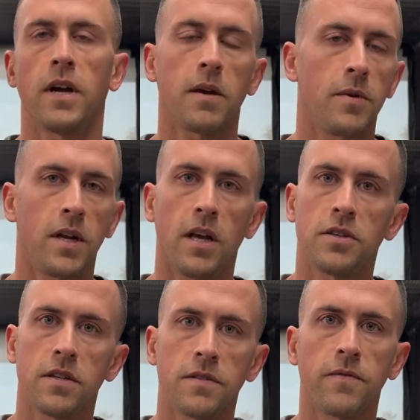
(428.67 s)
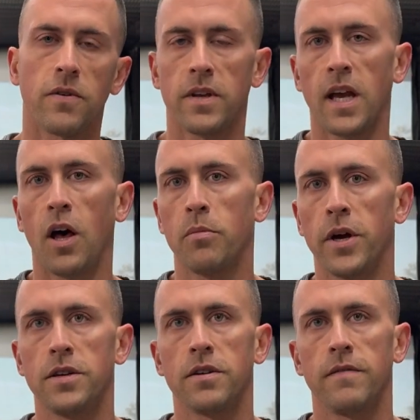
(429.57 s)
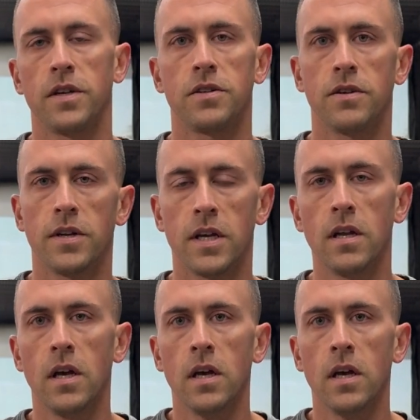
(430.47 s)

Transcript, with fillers: recommendations for the calibration of each unit.